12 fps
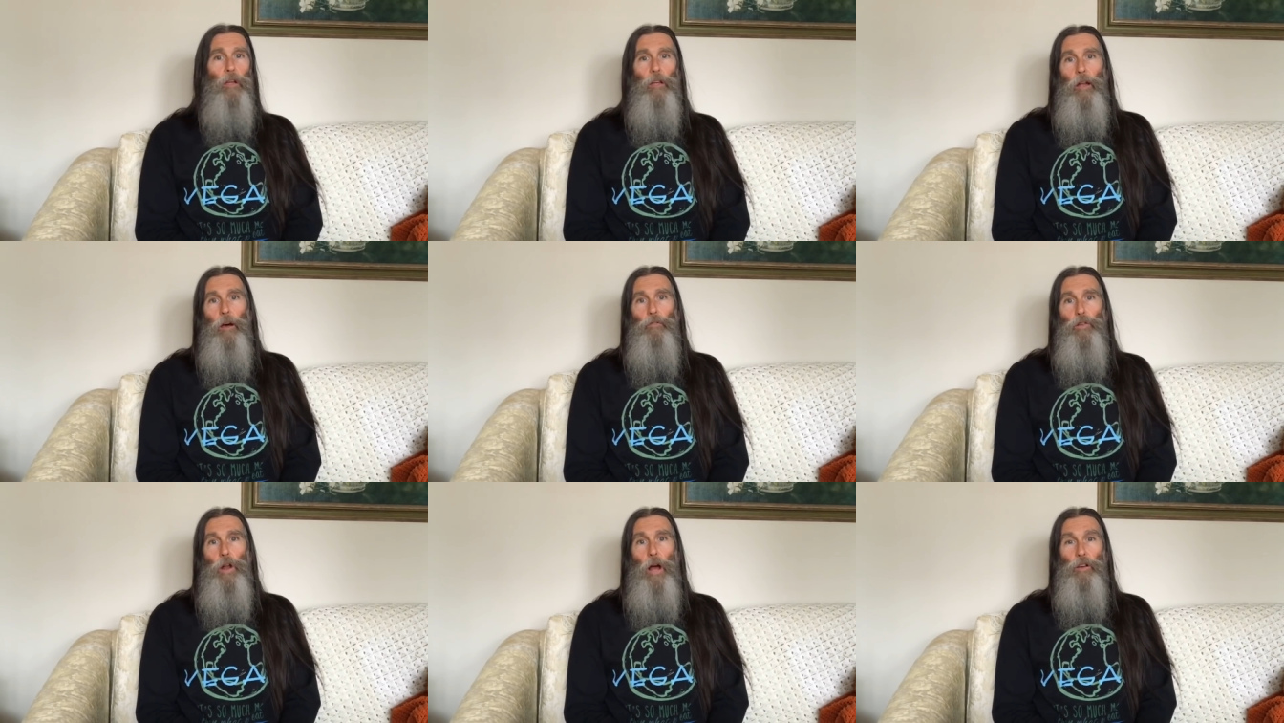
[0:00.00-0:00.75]
you know
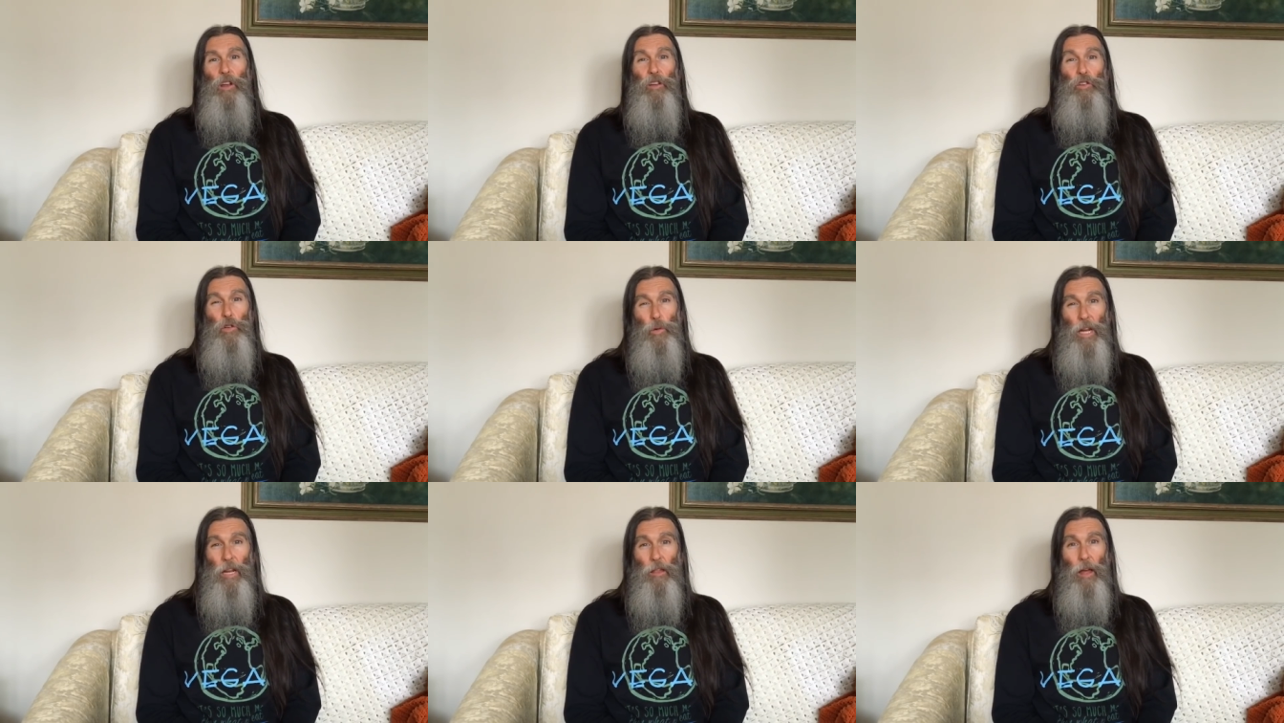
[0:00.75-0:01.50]
if you're not going to
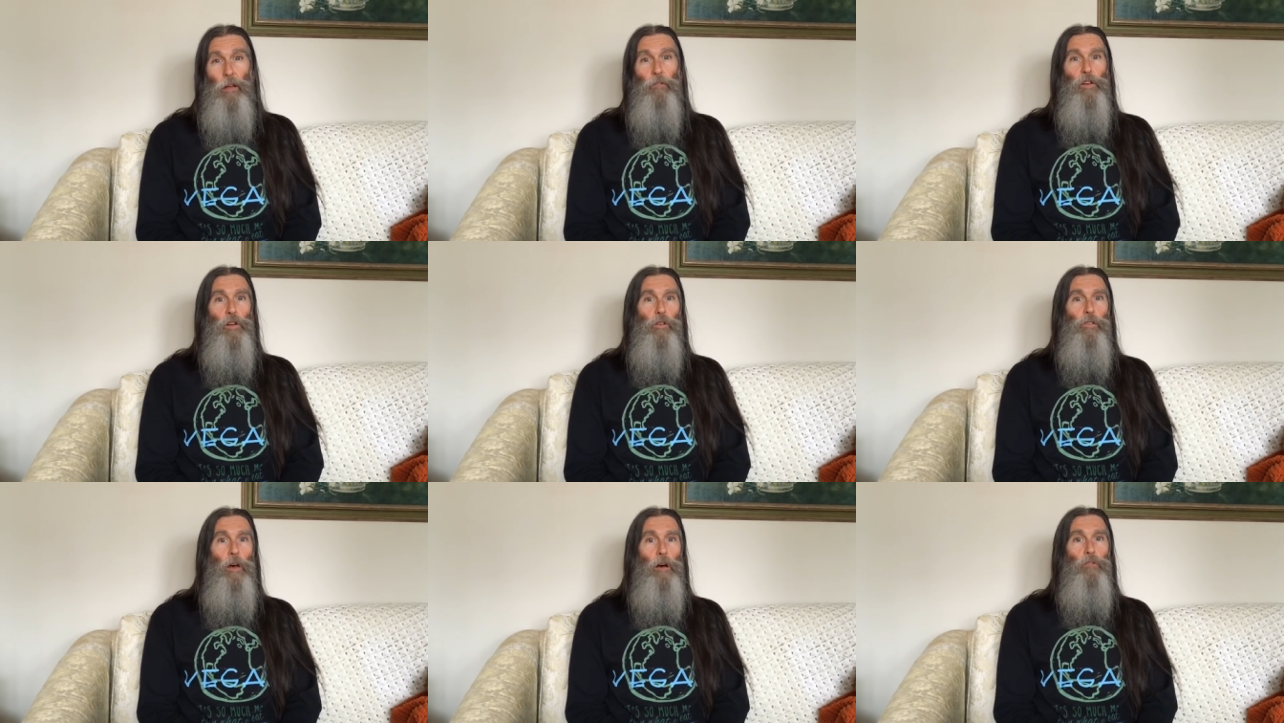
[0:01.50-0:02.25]
do anything for
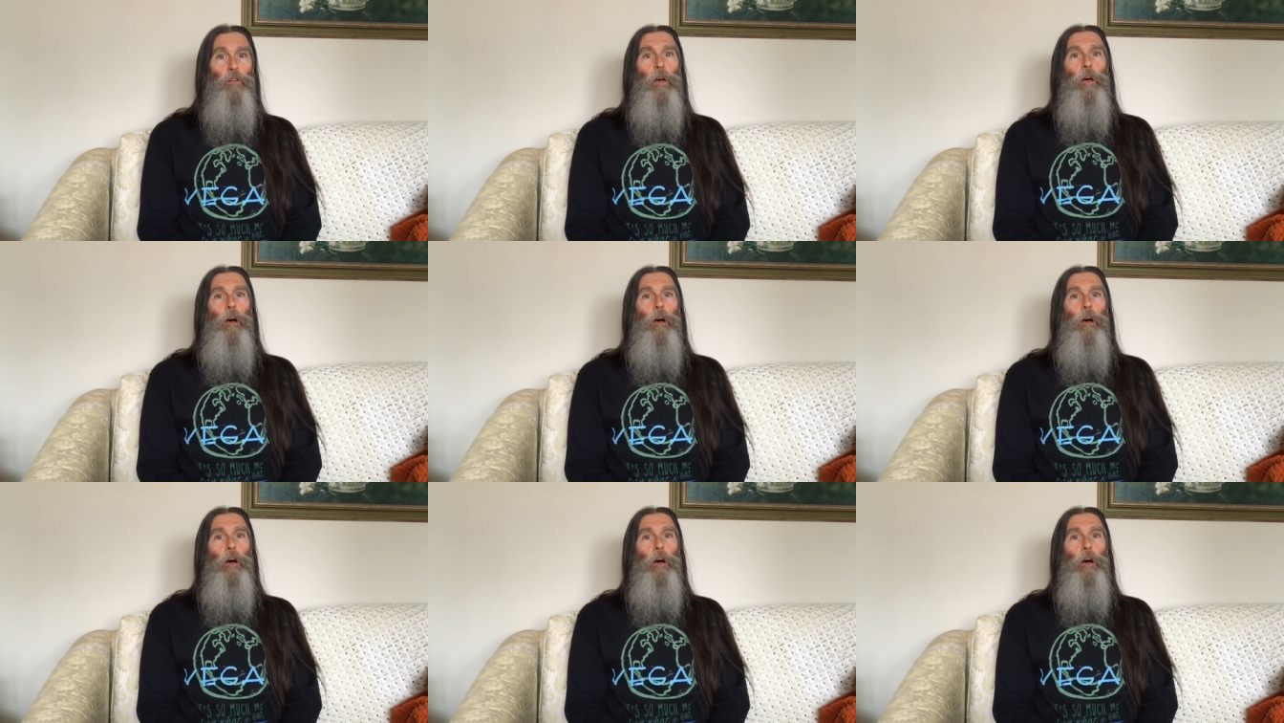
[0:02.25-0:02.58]
yourself